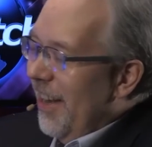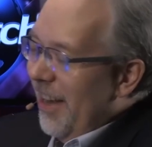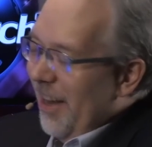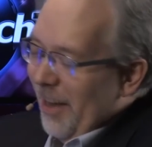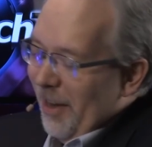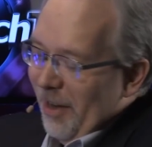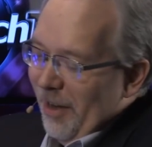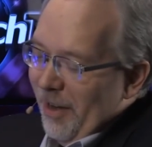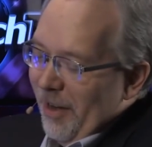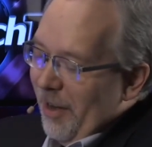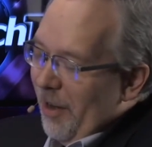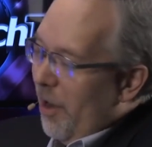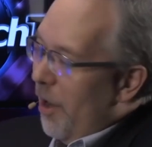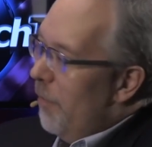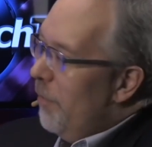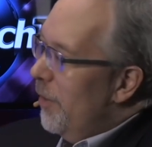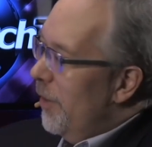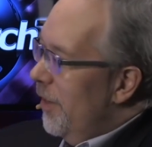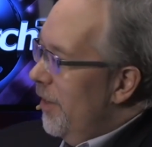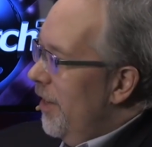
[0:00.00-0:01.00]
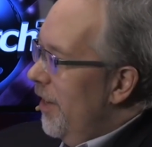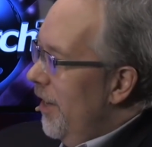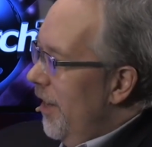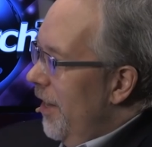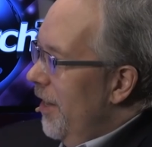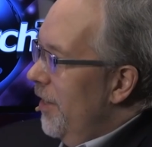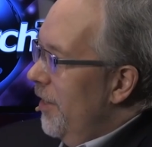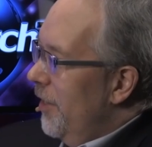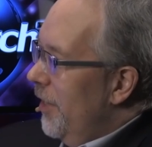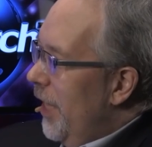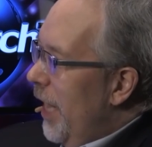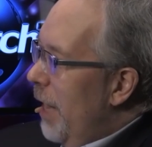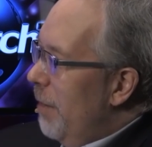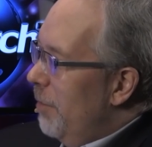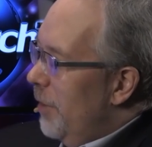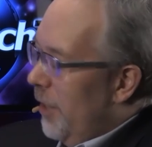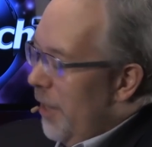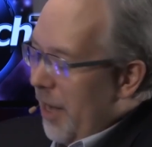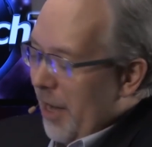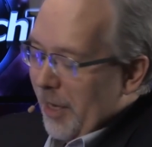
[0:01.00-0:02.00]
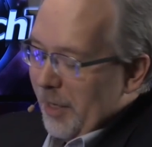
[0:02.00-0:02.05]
And often it escapes